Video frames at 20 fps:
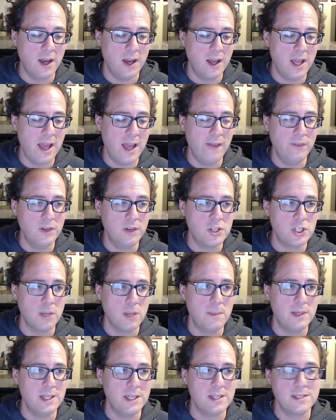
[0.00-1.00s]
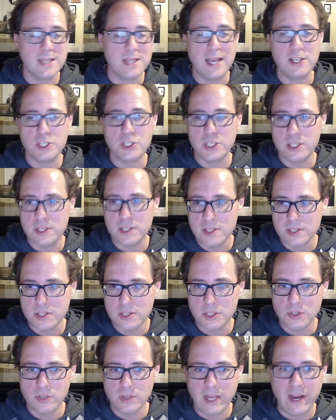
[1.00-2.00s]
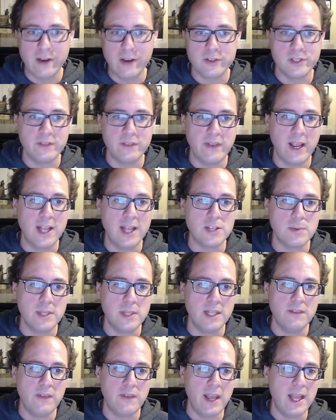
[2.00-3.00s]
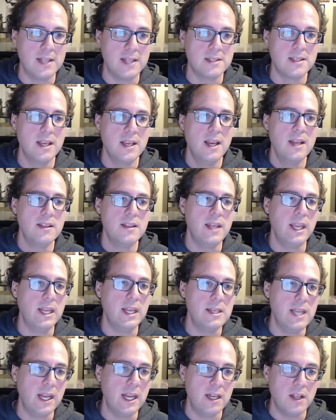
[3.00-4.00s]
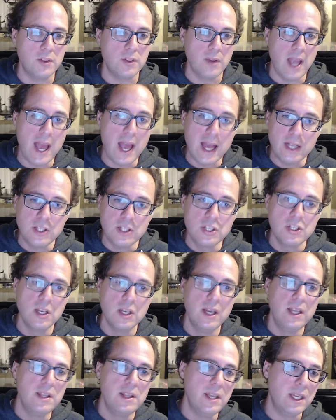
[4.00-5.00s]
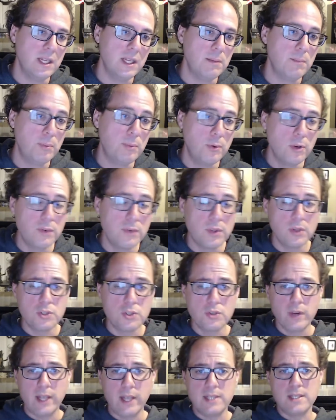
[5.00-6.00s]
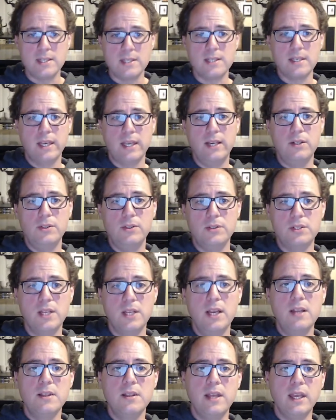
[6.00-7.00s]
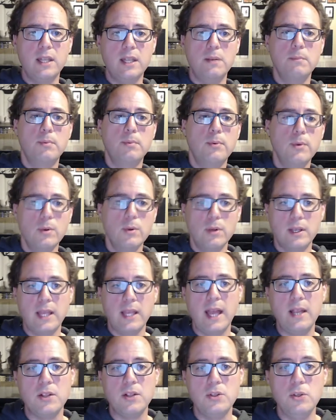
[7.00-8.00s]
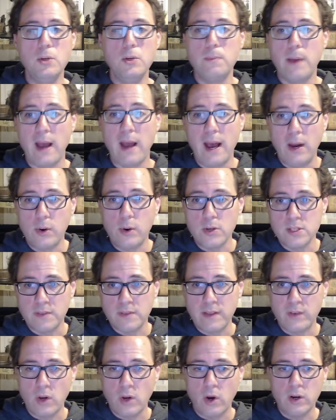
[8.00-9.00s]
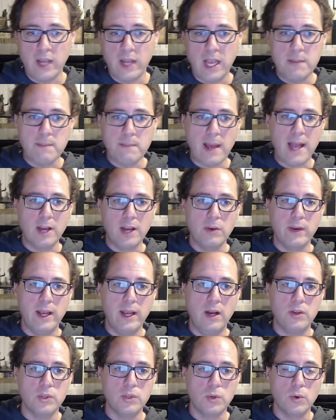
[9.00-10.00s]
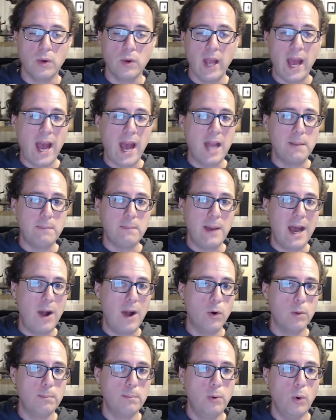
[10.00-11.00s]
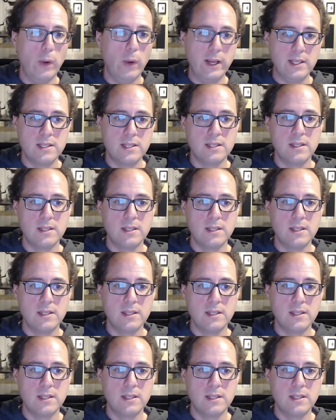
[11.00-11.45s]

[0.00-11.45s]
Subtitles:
Every so many sessions, your characters advance. When they advance, they can take another edge. They can improve their traits and skills. They can take new powers if they have an arcane background, or add power points.